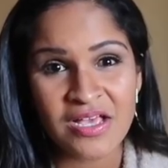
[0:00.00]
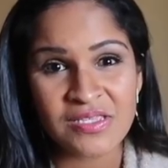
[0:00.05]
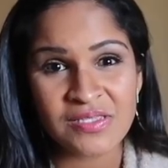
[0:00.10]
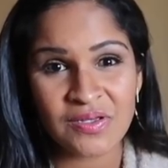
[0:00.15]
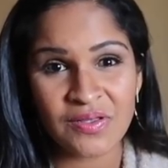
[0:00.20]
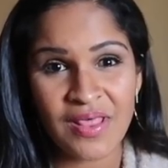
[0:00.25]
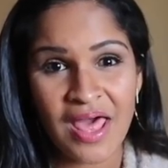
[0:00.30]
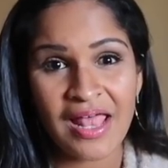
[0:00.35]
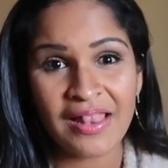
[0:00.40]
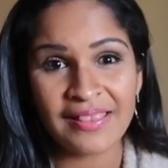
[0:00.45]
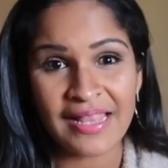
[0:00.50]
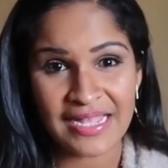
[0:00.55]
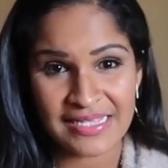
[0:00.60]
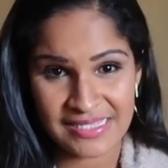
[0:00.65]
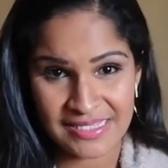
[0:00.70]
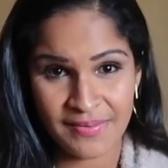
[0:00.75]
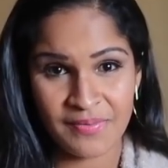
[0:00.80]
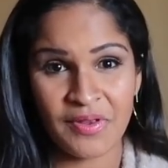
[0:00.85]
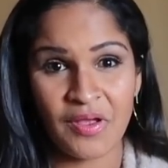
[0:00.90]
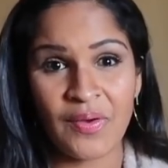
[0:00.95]
so that
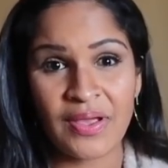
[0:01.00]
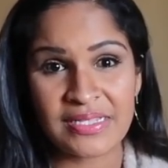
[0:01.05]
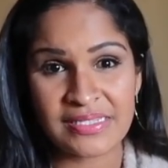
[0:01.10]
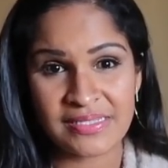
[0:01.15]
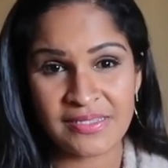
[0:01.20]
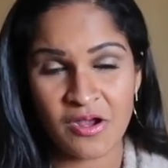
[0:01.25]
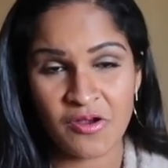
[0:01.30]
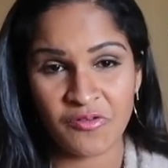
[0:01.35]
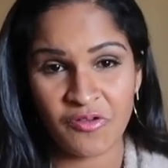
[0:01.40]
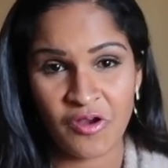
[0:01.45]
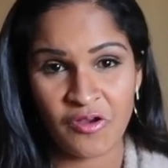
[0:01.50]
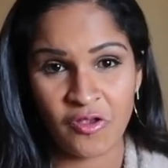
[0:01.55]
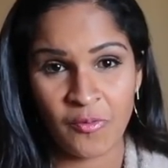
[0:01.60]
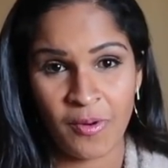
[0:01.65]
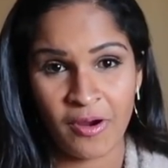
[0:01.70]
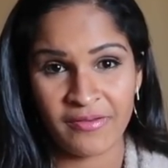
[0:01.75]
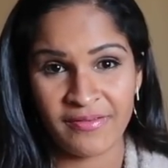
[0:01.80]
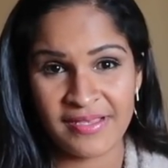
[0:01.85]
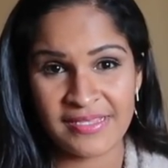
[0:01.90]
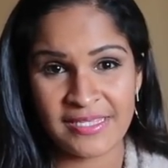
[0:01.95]
lets them know it's their turn to
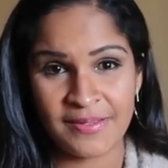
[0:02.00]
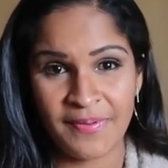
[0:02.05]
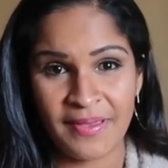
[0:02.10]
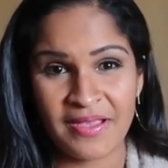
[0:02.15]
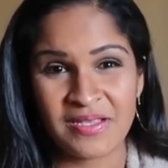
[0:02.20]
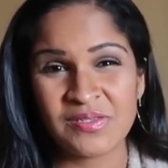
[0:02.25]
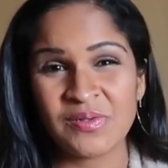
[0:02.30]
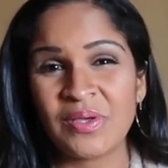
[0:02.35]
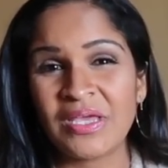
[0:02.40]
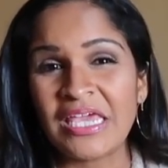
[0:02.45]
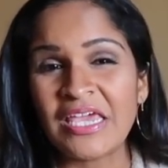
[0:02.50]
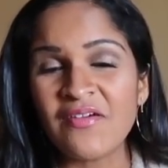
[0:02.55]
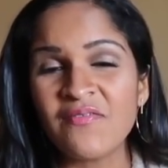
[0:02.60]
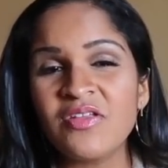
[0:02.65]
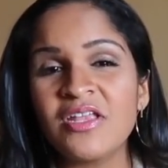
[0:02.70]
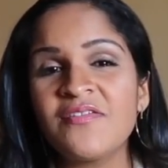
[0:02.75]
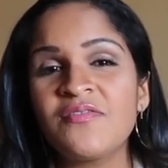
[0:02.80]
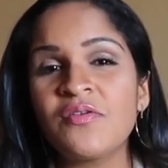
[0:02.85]
participate. So even